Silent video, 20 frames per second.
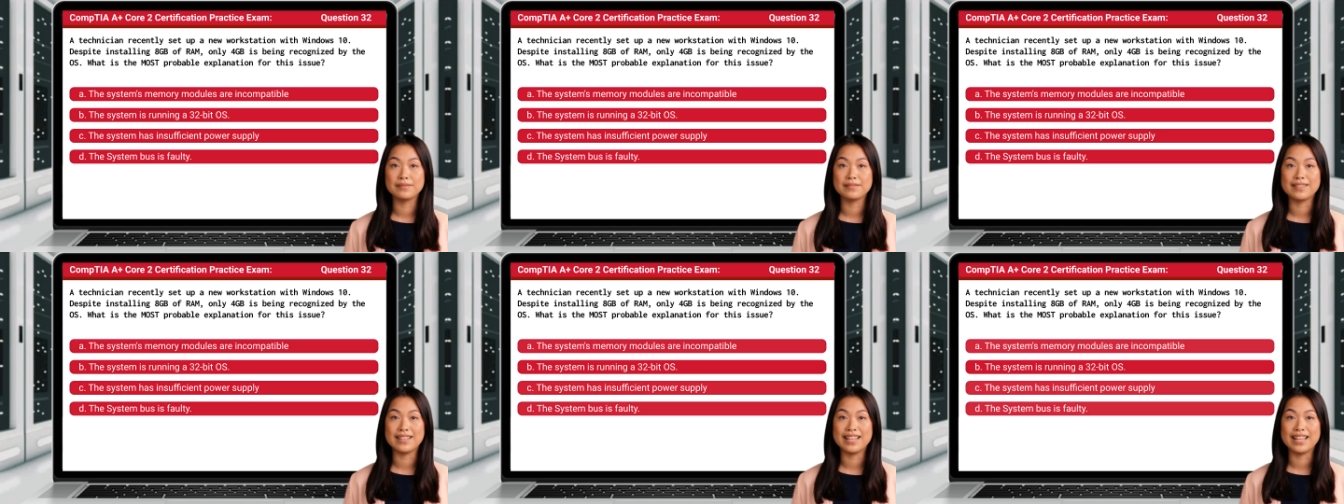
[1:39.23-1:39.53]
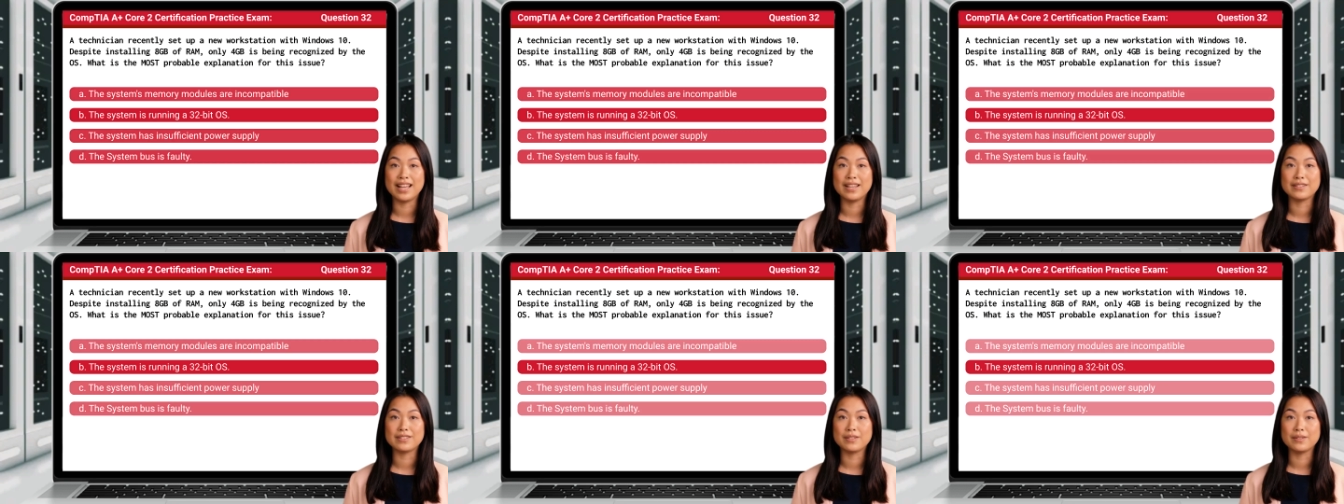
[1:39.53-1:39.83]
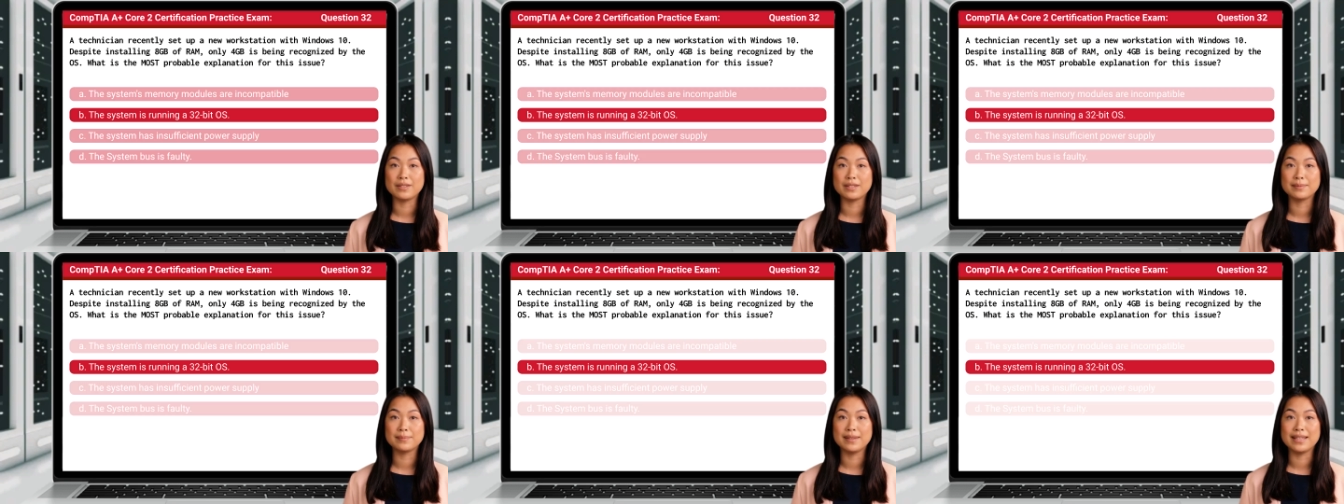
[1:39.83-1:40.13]
The
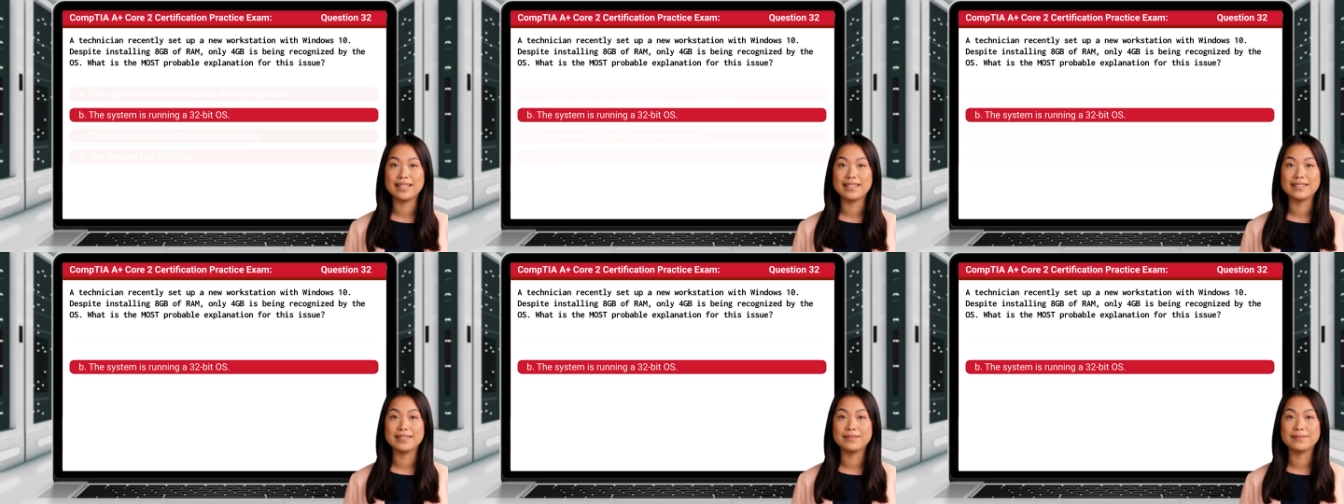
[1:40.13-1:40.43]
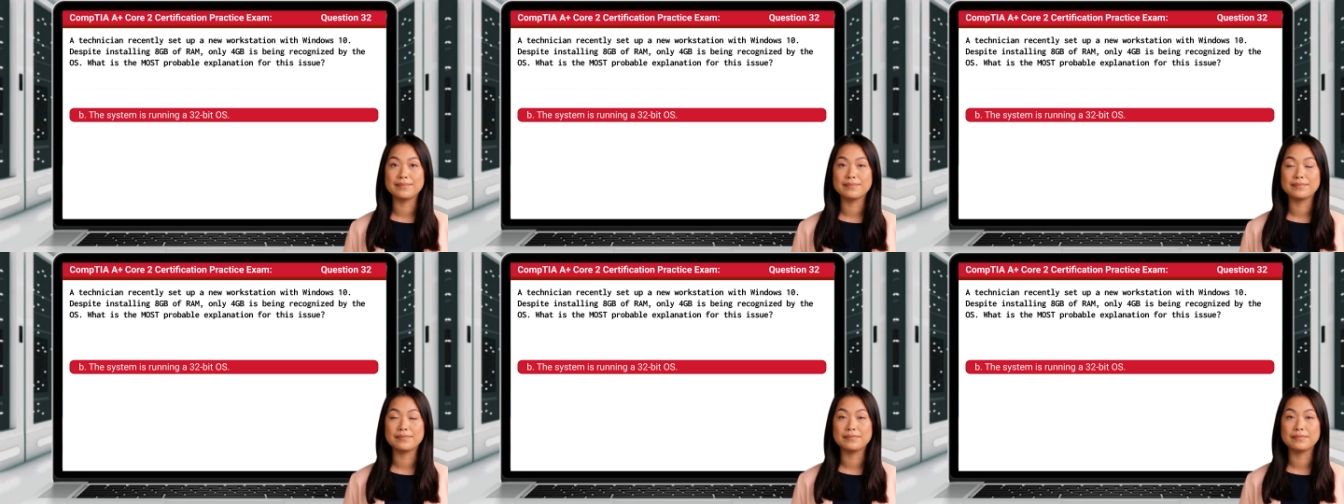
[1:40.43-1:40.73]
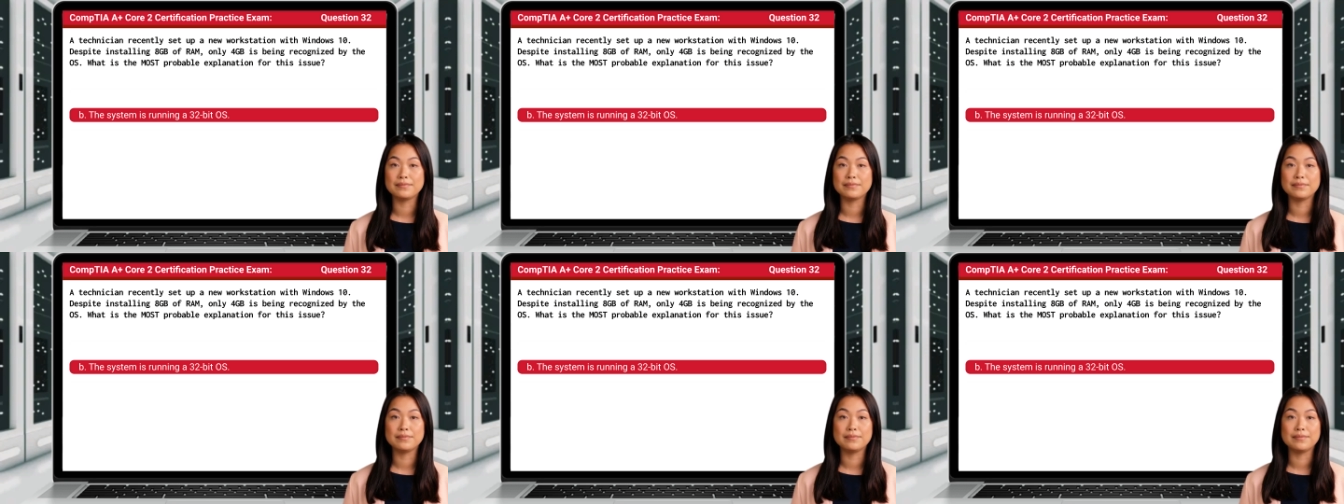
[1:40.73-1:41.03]
answer is B.
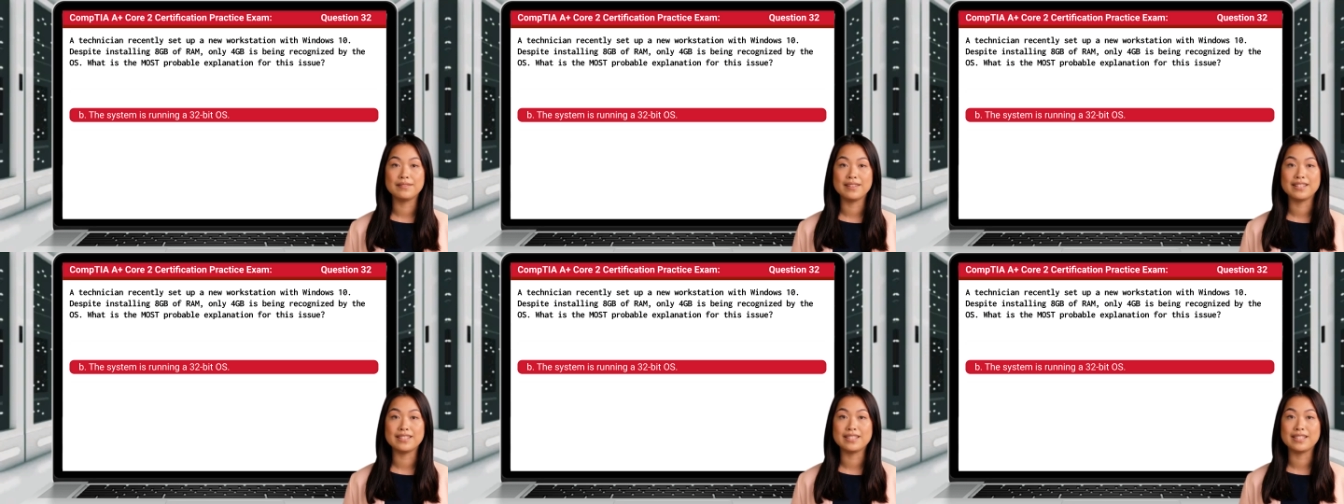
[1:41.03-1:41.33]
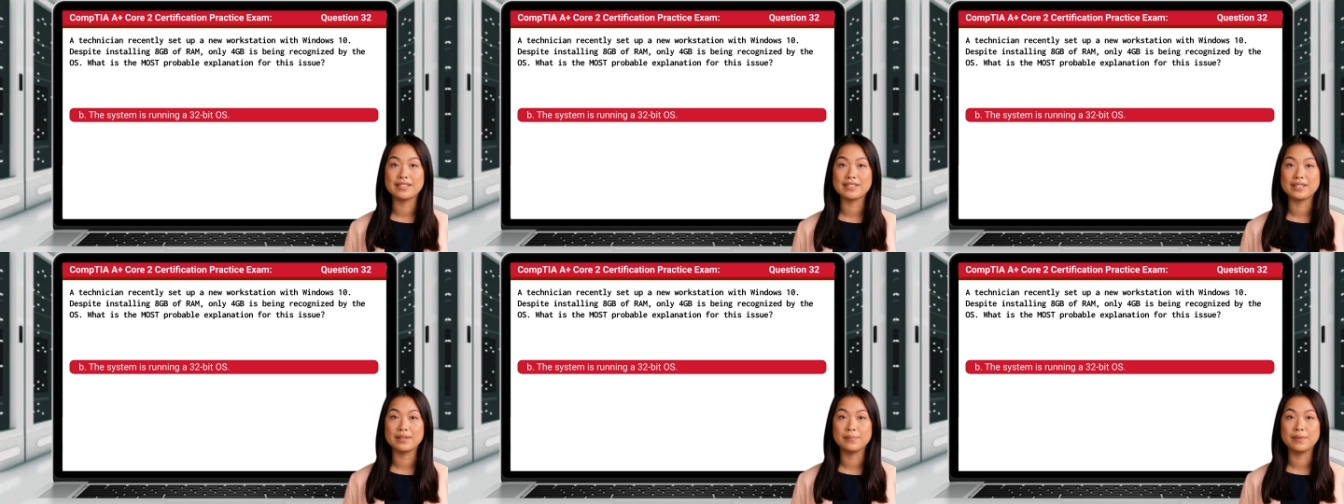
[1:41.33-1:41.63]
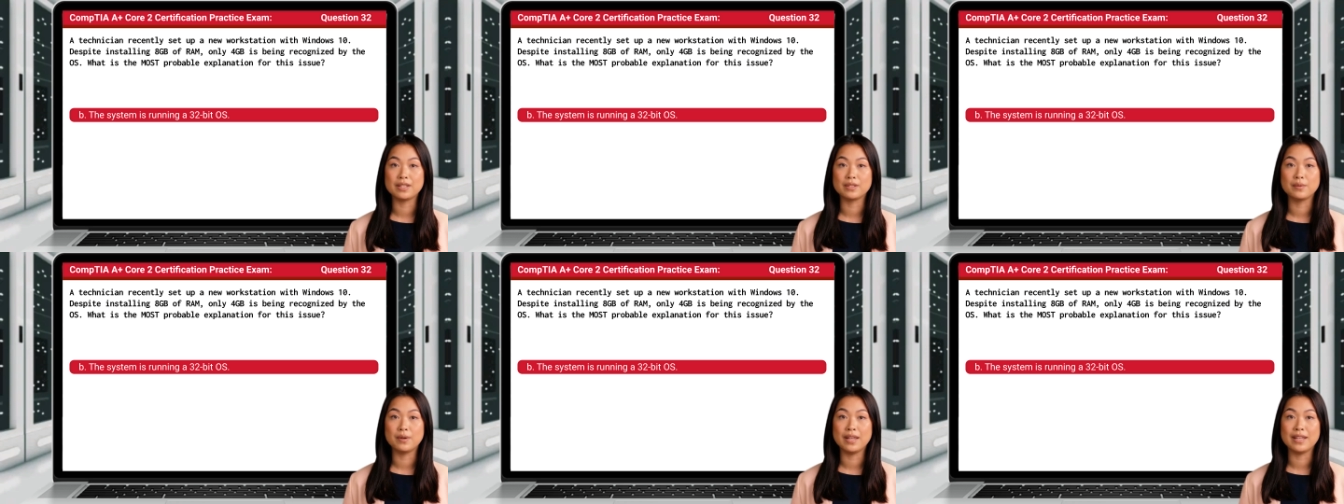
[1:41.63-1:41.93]
The system
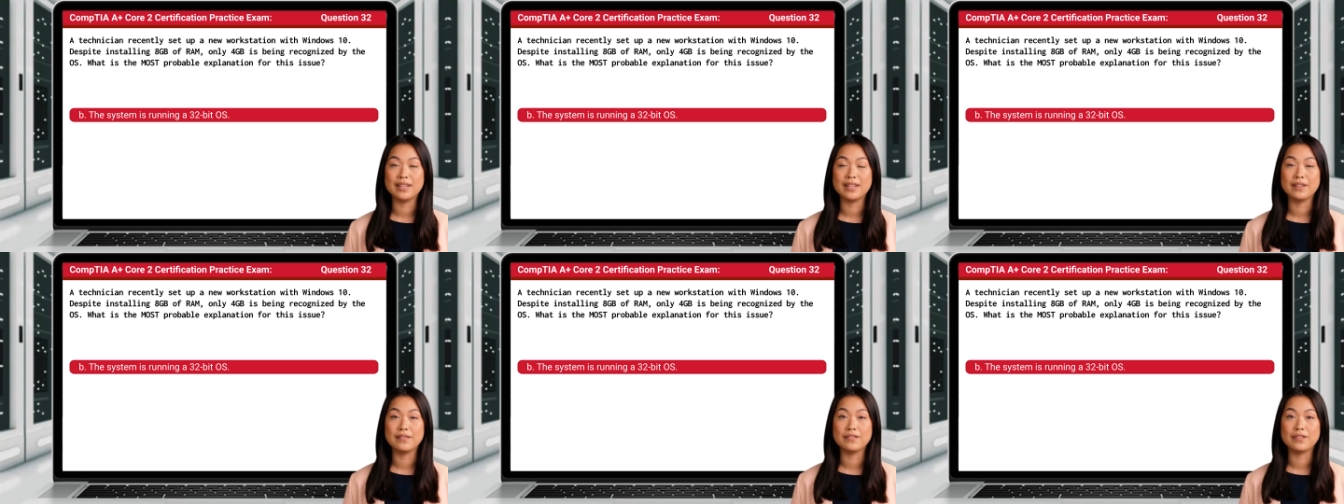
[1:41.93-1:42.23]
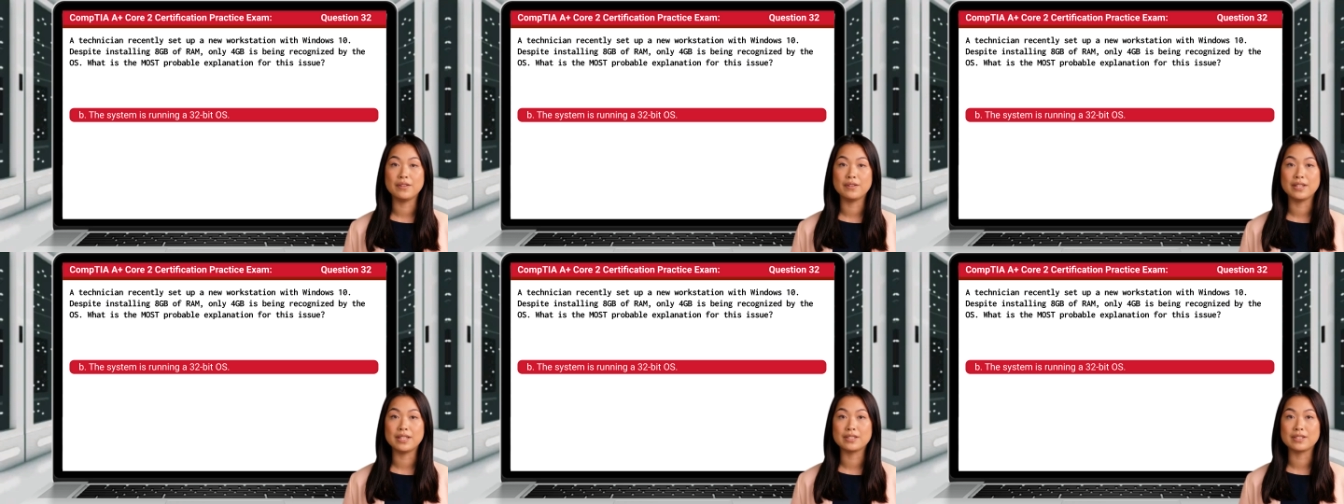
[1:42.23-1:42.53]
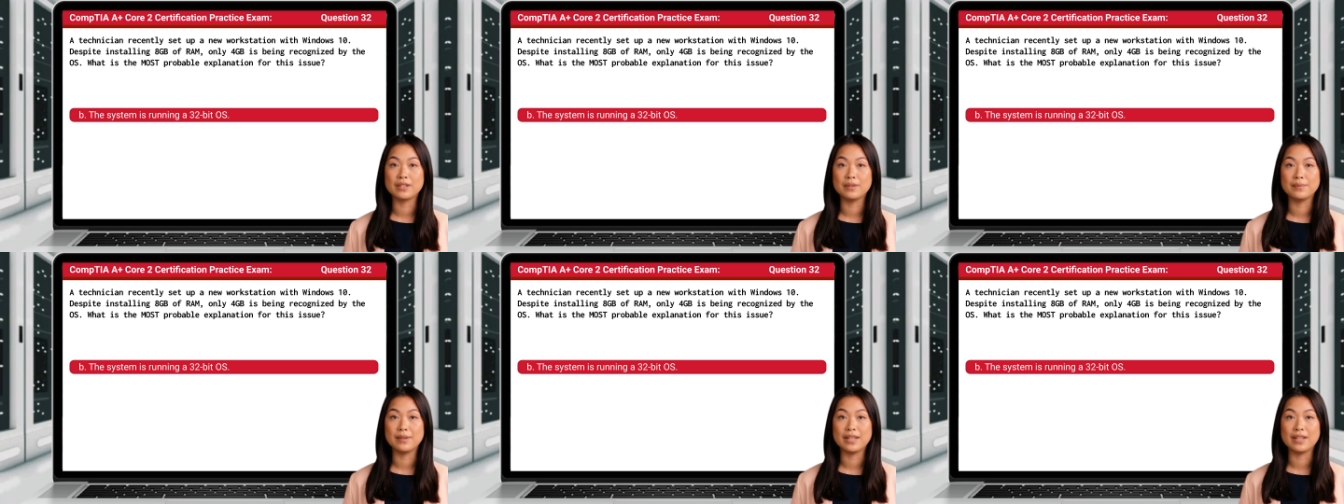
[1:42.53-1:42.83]
is running a
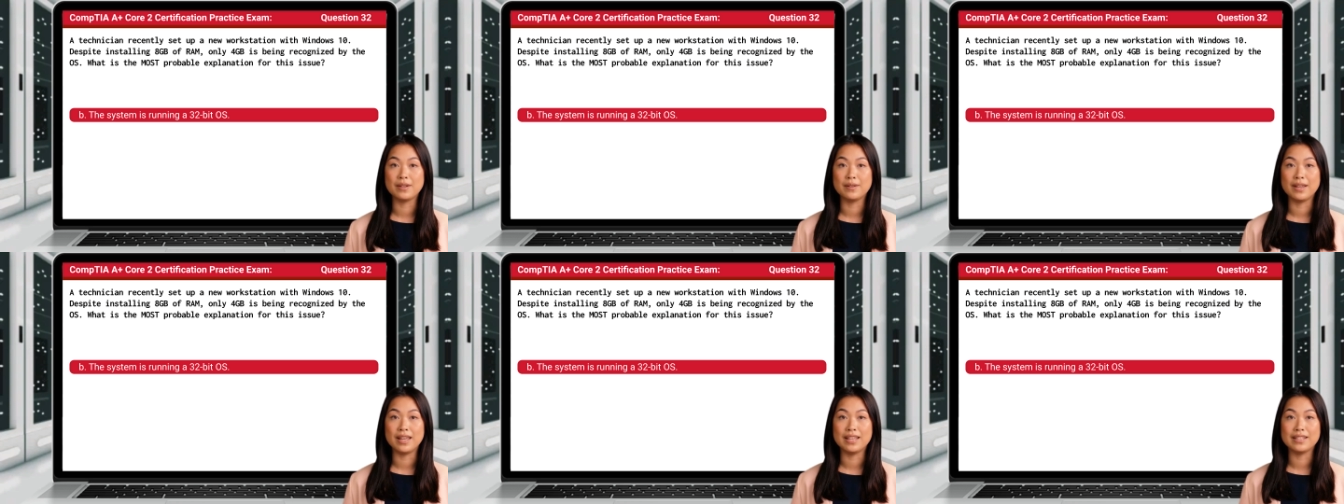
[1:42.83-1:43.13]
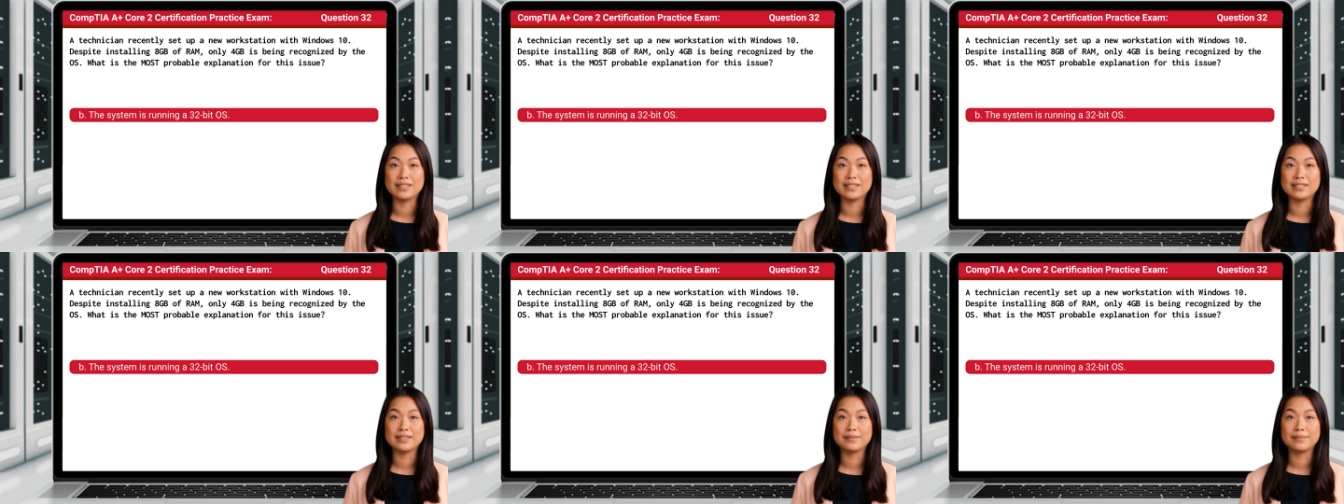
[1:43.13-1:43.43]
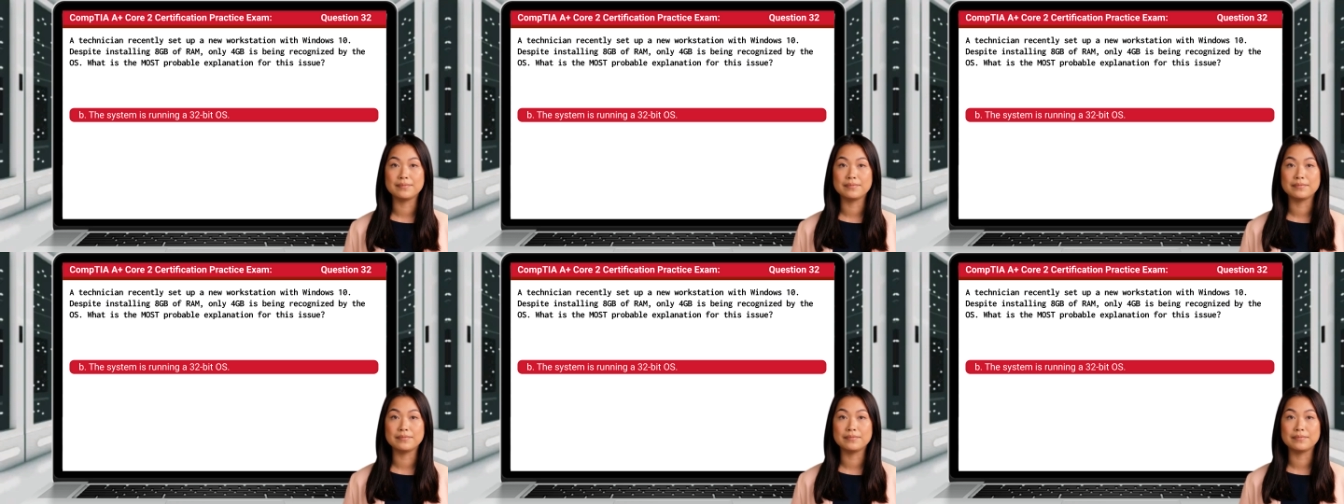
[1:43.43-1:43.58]
32-bit OS.